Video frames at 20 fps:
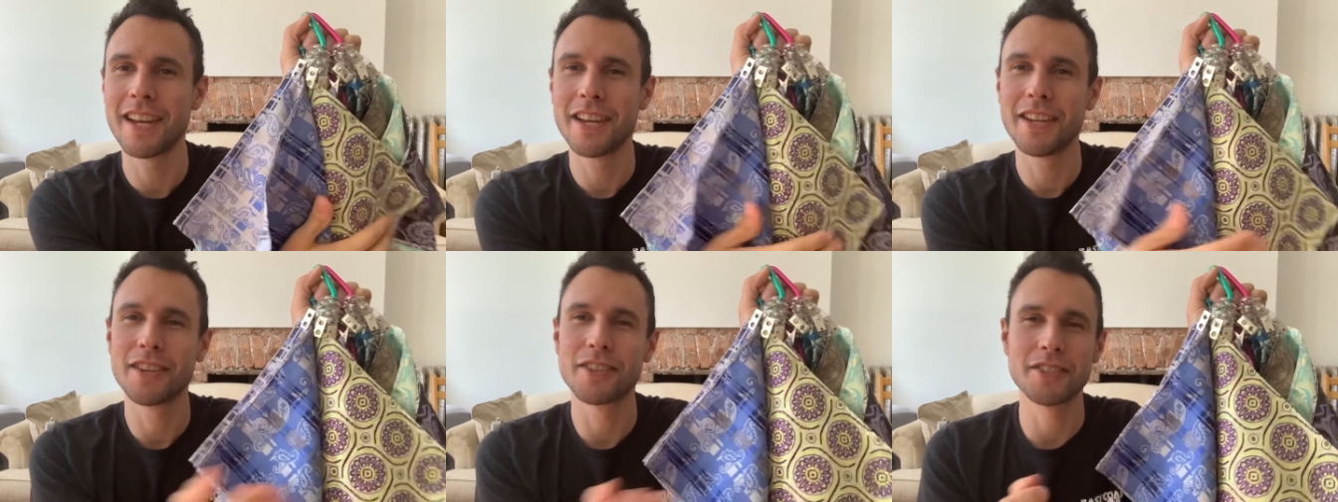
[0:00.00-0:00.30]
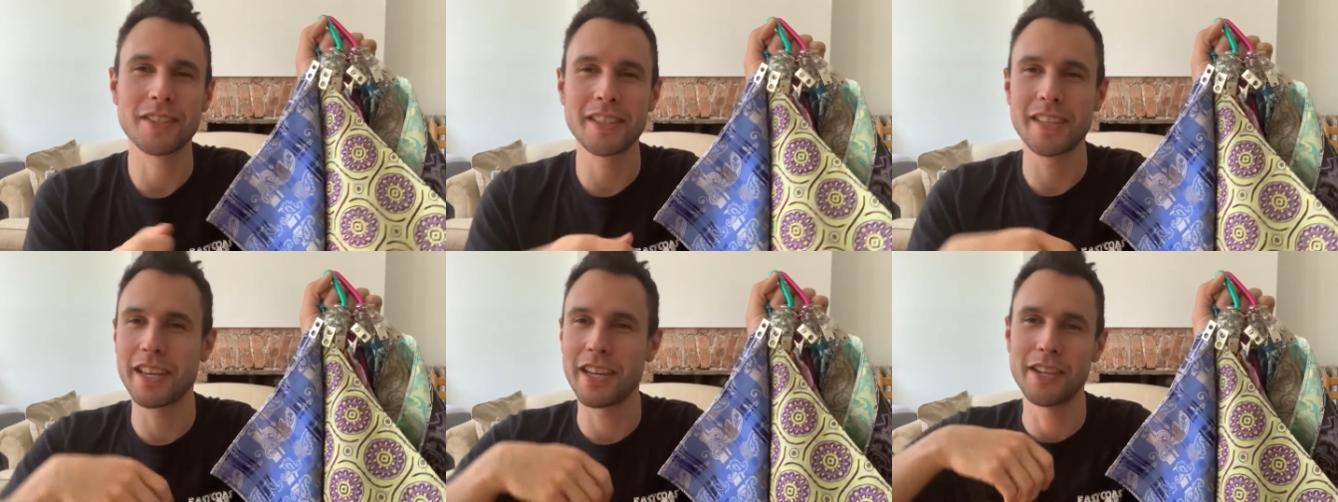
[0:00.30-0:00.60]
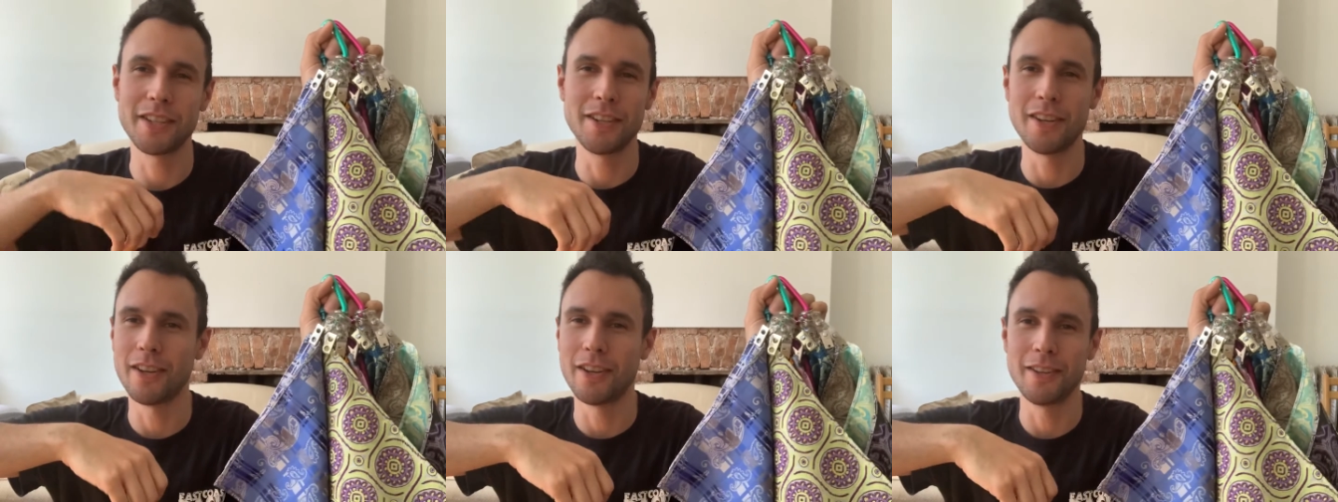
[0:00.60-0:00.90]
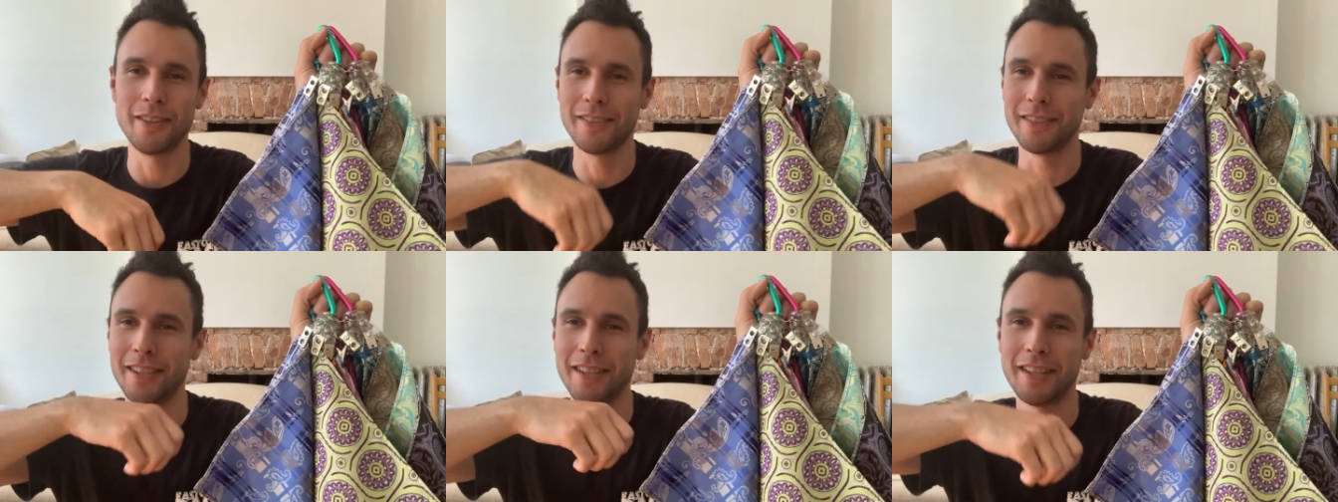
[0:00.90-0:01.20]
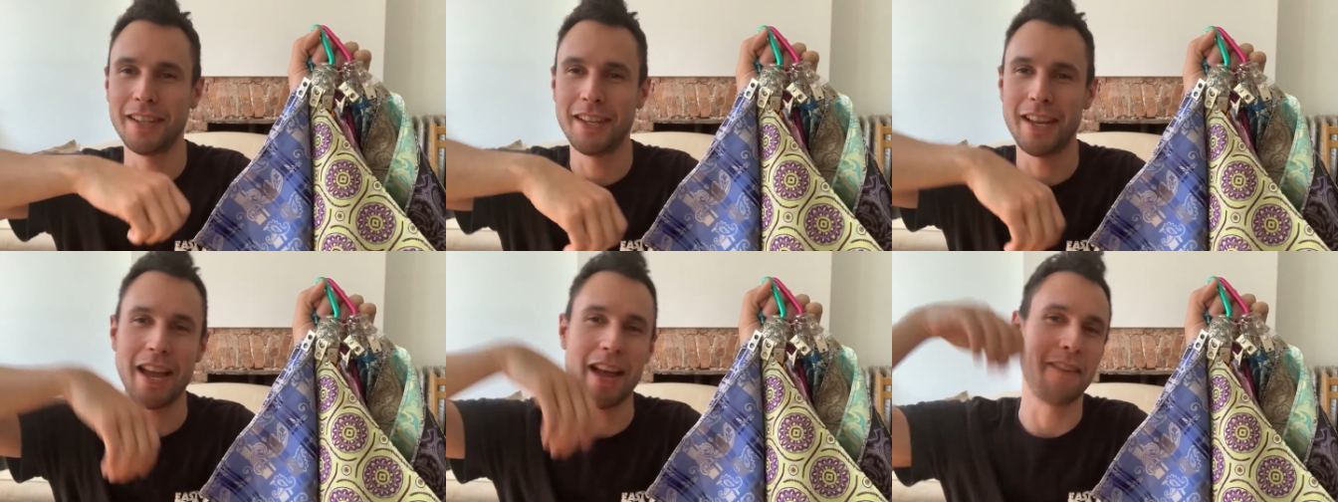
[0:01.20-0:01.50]
Usually they uh,
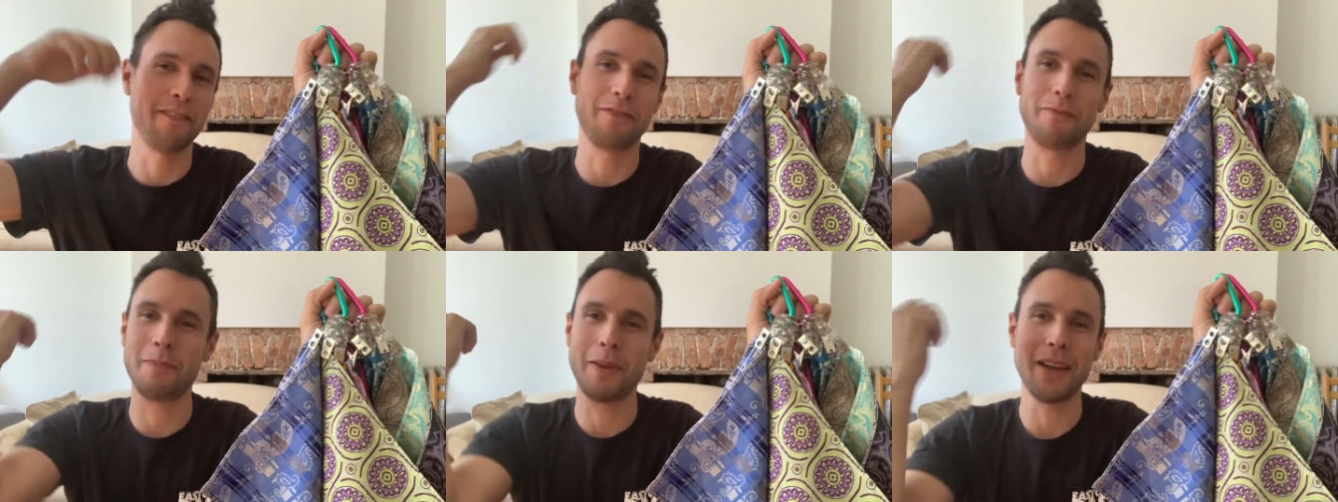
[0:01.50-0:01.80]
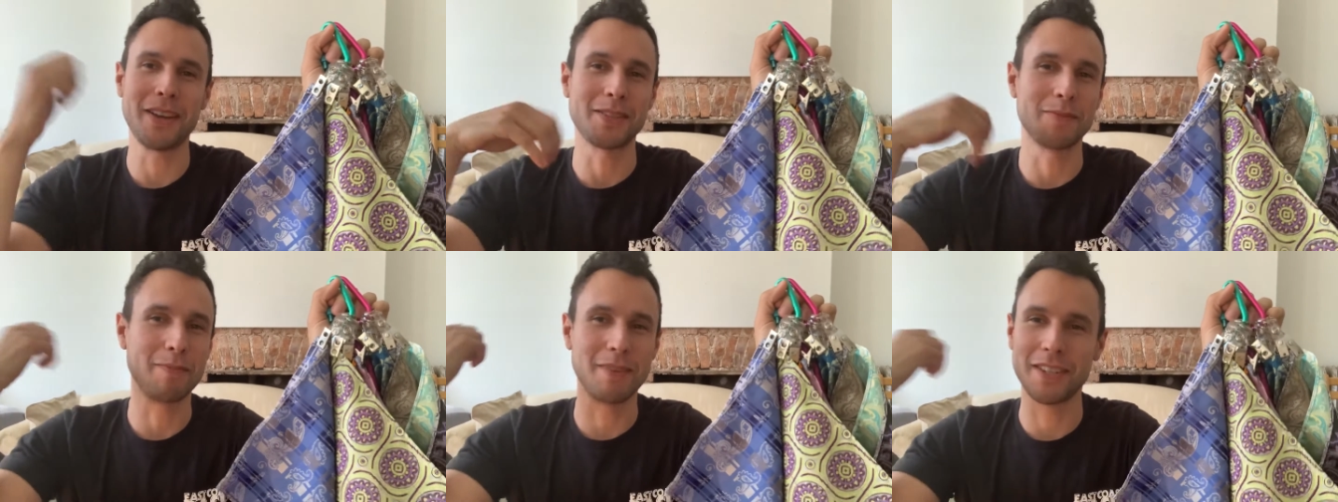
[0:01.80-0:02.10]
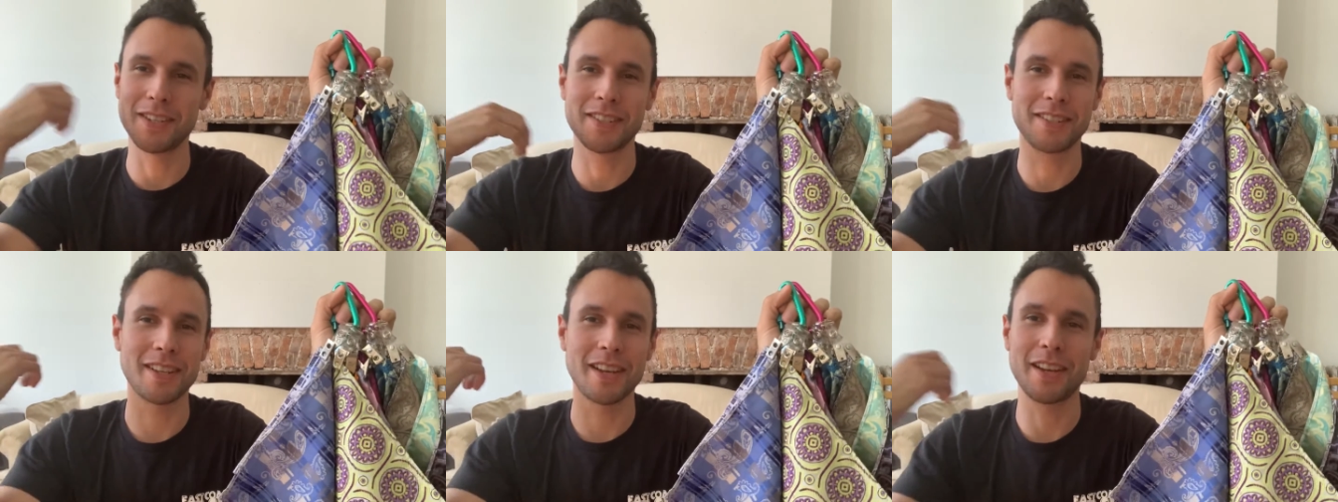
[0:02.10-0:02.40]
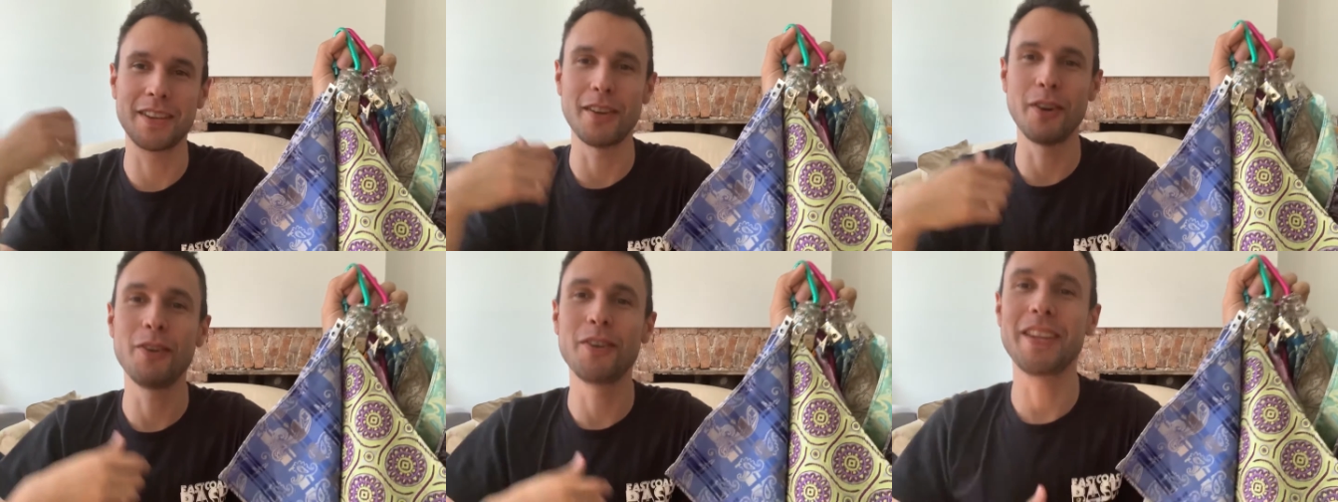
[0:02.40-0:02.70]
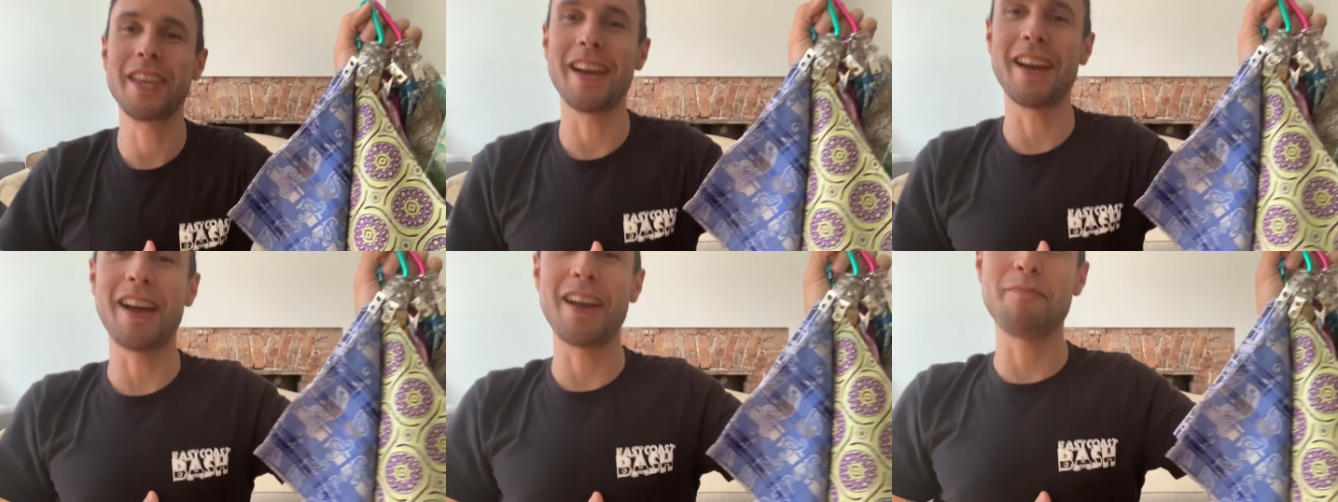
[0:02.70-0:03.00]
have pashminas on. Oh
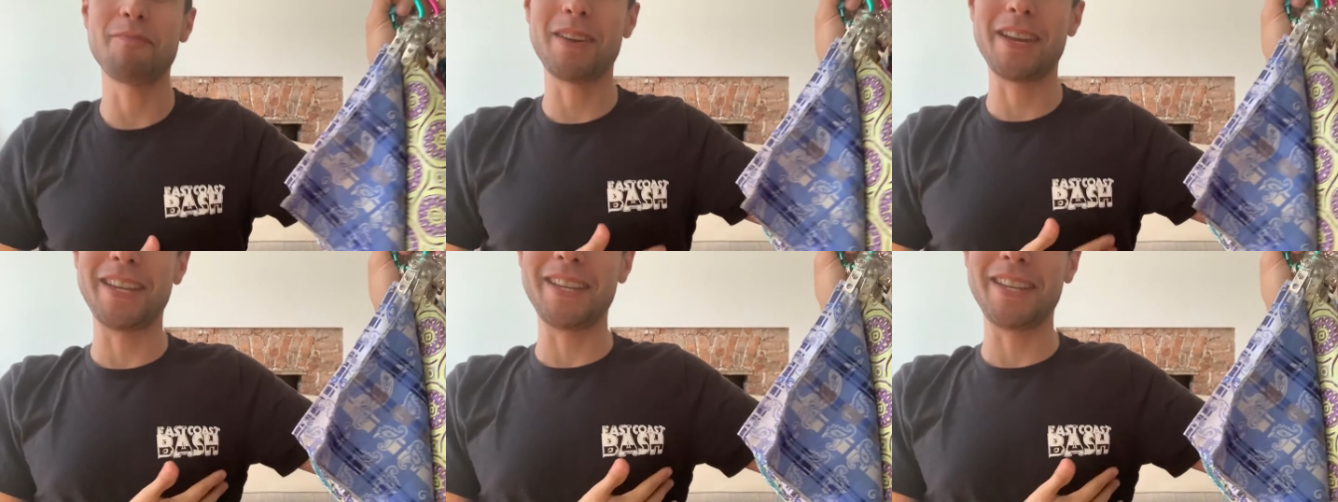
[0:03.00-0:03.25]
yeah, I have my